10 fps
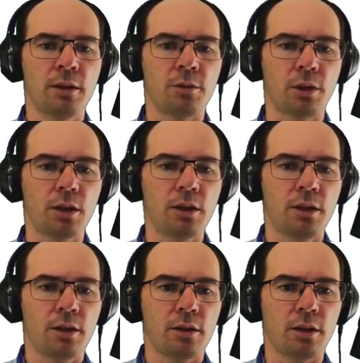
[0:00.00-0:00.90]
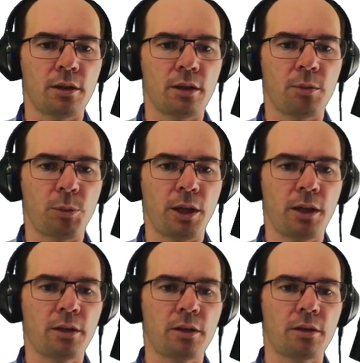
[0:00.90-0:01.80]
Okay, and
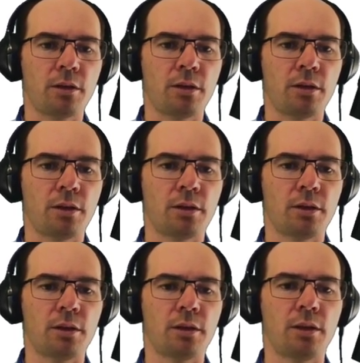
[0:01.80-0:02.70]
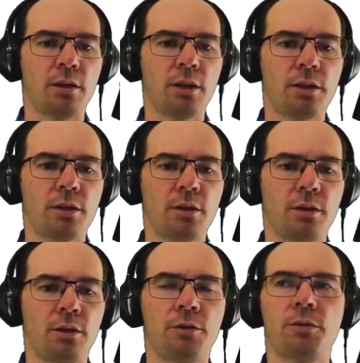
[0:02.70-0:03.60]
append the list
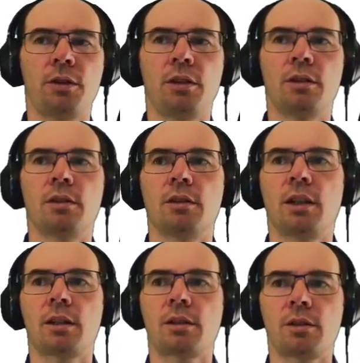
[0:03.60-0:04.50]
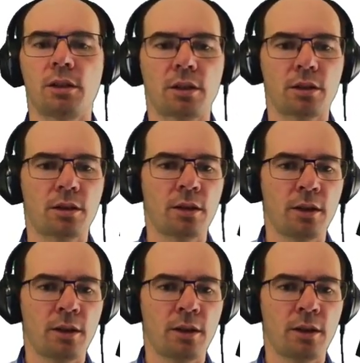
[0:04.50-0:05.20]
of the x stars.